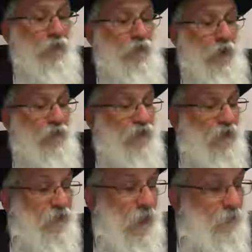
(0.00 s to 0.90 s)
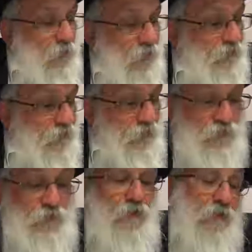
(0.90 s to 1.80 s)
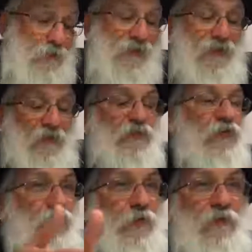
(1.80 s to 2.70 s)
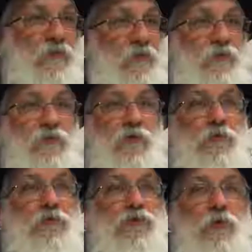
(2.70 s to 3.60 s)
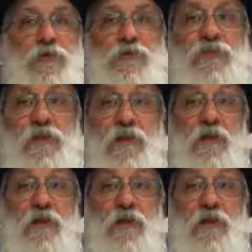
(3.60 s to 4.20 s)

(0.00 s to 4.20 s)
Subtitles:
The Torah says, I'm going to destroy, in English it's translated because there's no other choice.